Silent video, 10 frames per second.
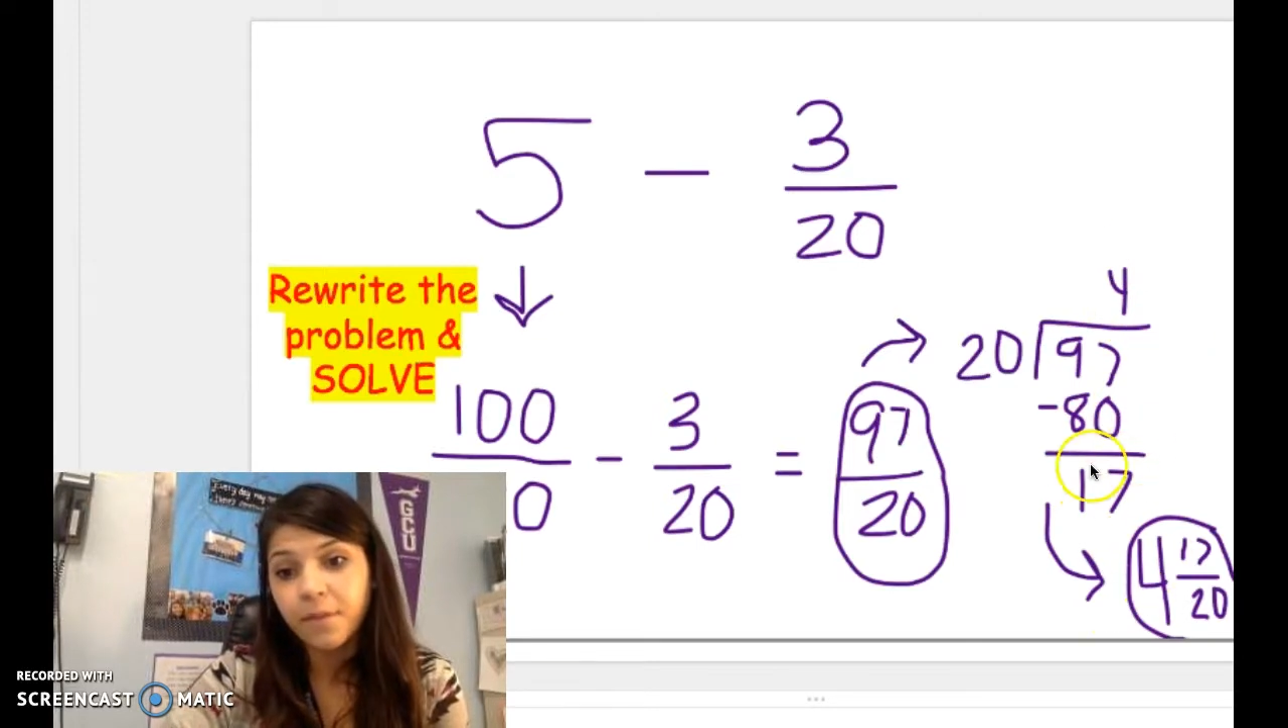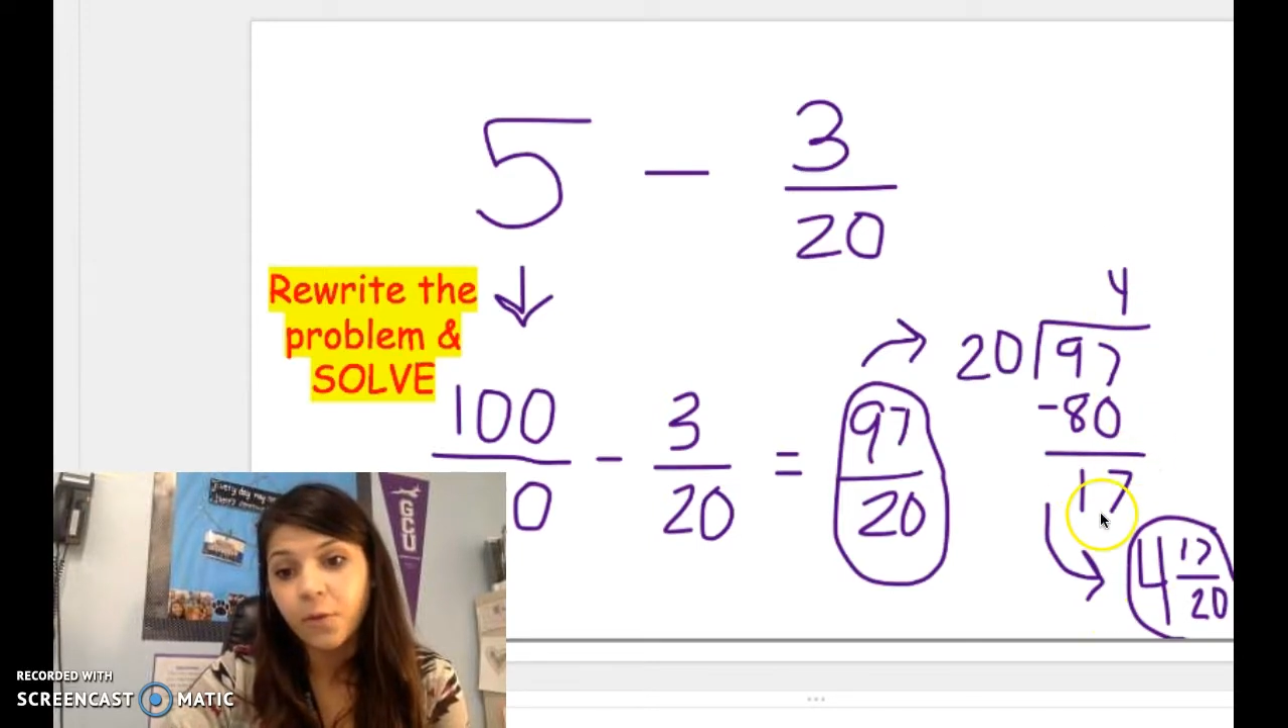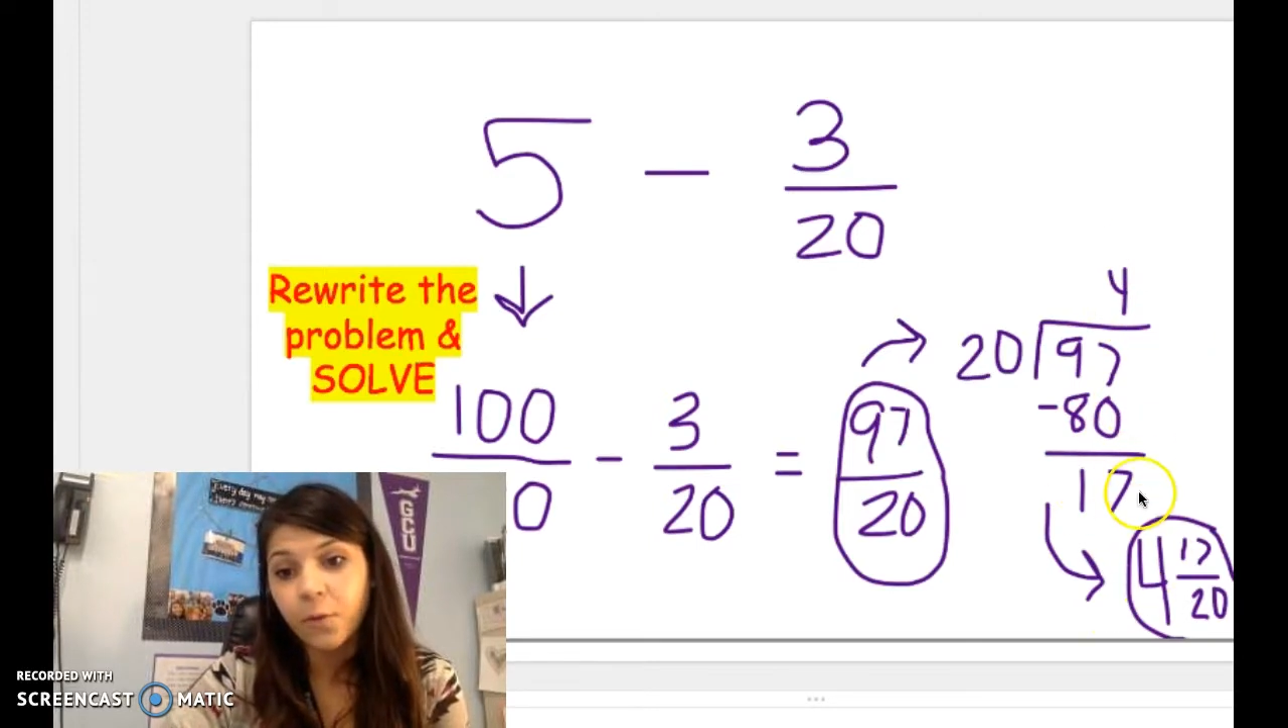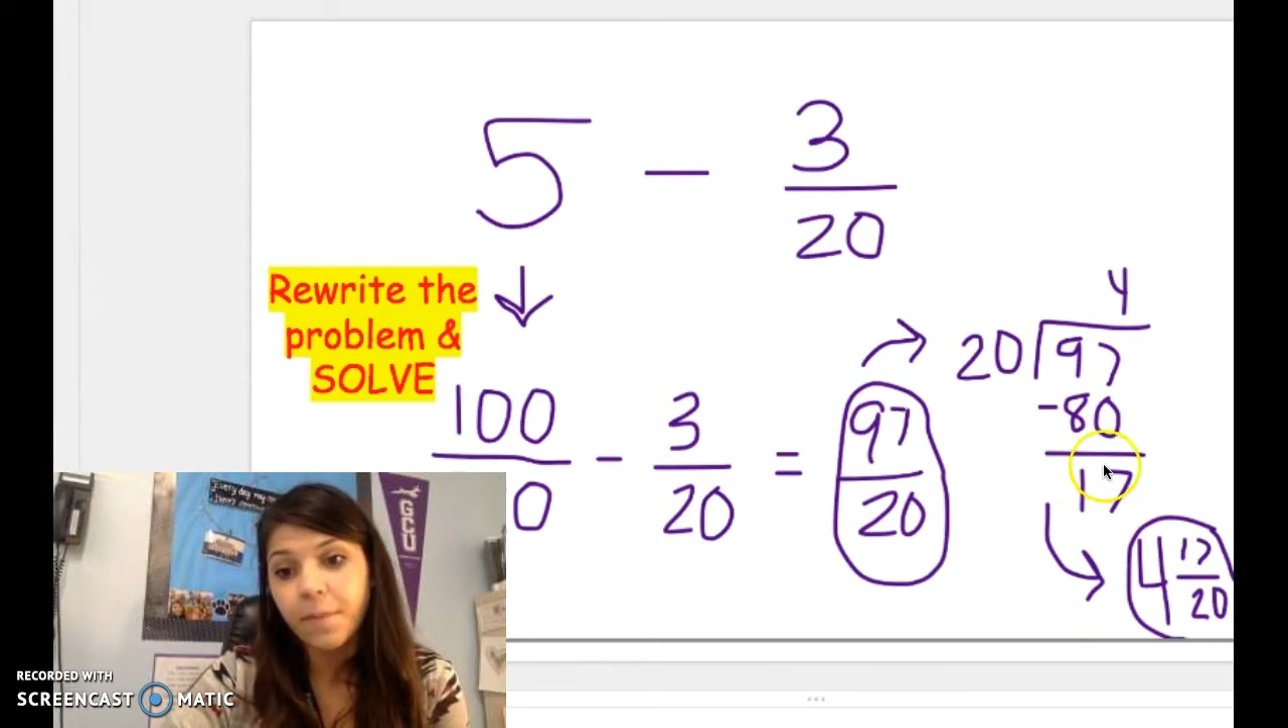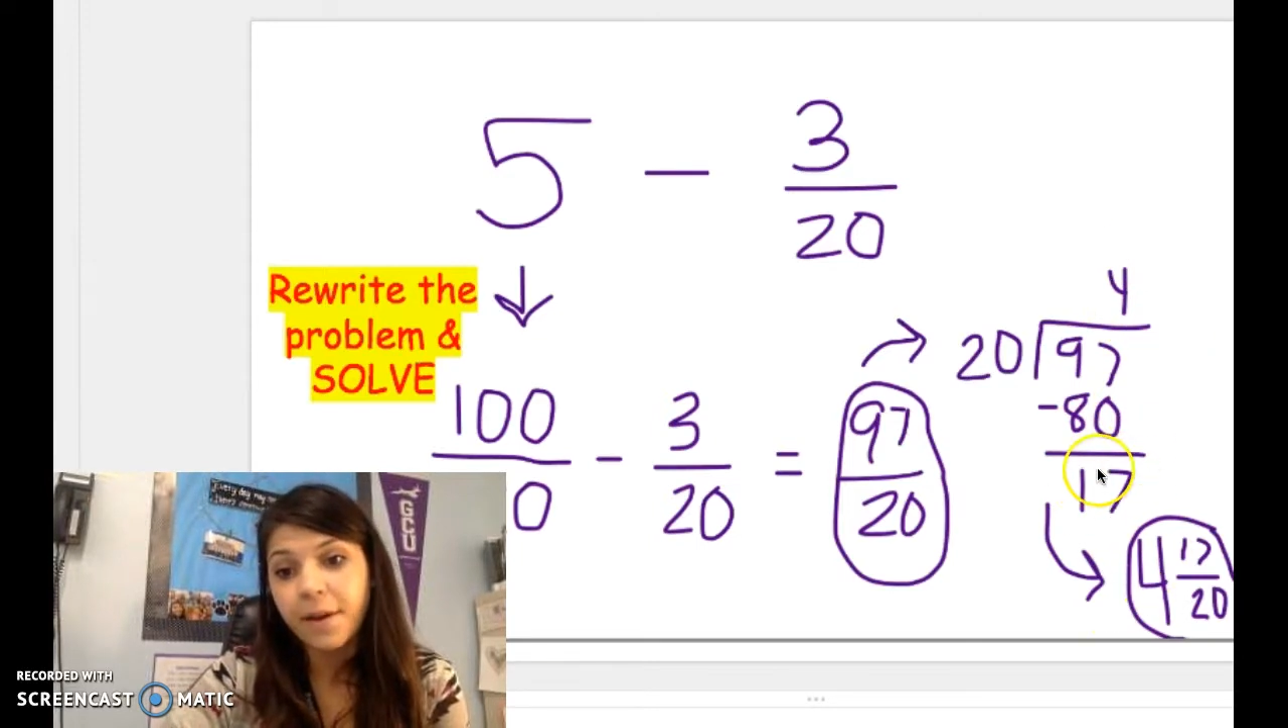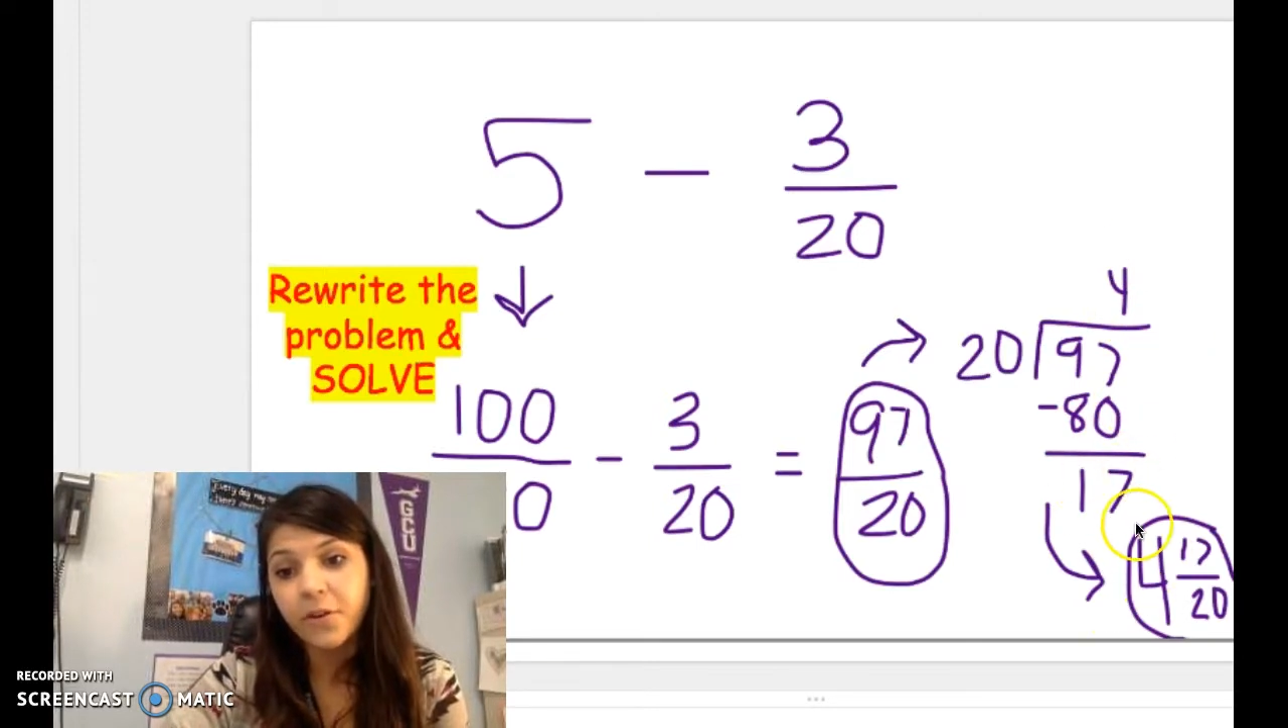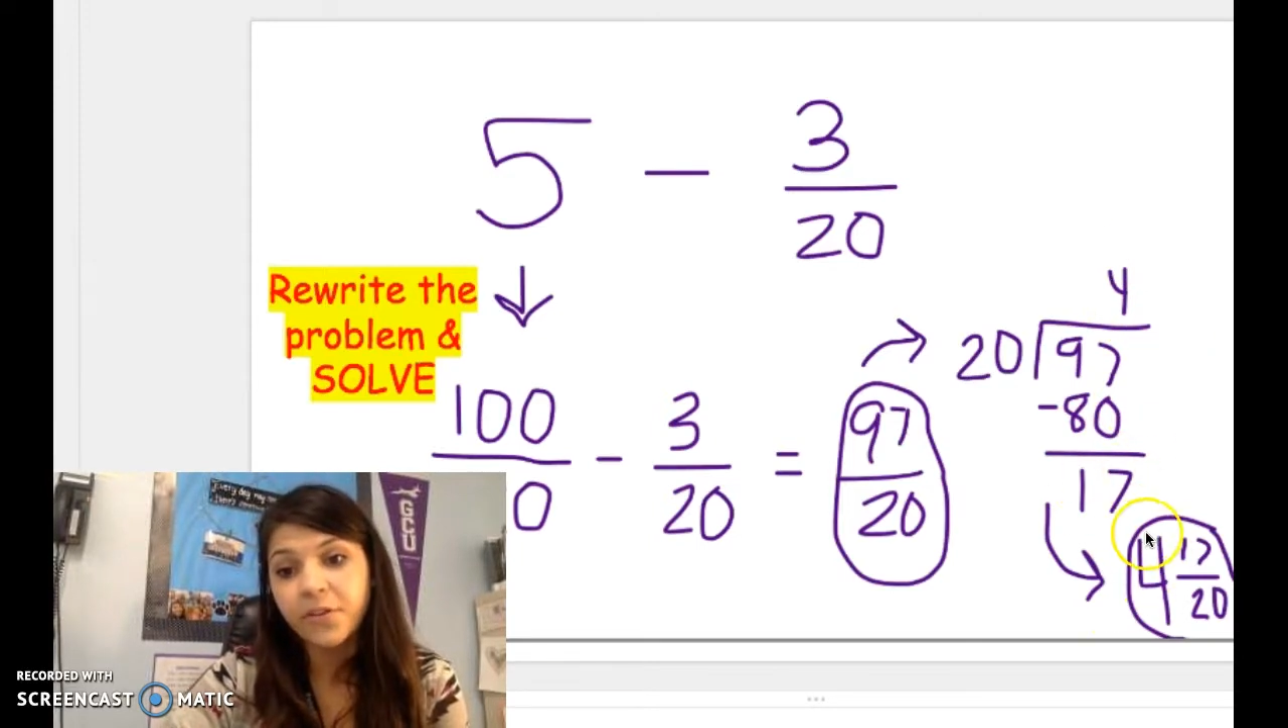the remainder